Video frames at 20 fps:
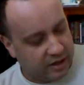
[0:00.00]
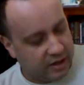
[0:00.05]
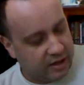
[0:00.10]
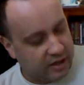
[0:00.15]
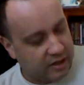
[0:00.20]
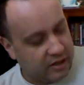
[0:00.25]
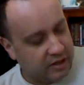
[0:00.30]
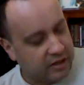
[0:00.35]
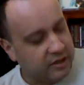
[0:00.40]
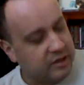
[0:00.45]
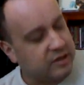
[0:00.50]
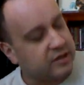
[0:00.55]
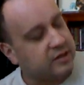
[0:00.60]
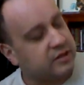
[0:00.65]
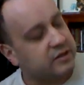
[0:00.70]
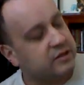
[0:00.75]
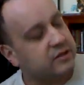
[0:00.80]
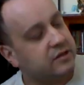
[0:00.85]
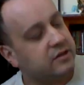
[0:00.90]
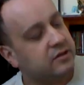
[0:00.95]

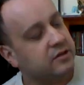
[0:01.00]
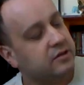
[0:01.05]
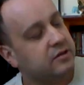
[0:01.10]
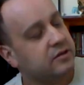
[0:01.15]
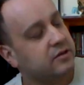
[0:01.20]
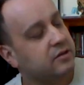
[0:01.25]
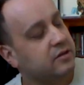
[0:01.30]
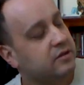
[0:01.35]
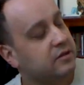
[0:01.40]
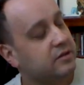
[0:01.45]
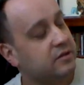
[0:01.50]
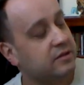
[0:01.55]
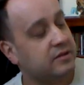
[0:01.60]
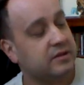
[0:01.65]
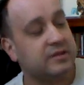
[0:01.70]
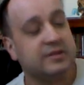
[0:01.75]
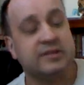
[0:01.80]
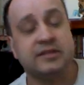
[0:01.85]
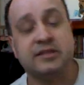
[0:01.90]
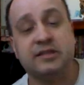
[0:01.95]
And
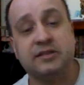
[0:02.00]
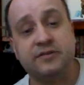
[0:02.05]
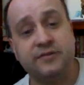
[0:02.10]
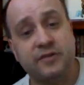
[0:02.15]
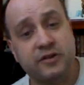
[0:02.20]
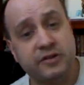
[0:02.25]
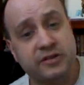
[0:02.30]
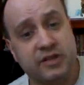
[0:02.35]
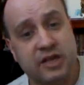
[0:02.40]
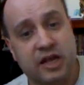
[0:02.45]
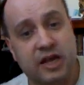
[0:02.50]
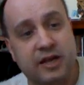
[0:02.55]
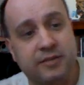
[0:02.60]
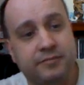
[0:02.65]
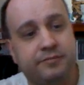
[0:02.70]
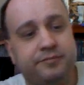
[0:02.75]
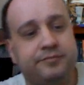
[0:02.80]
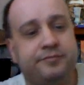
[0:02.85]
this is as far as I got.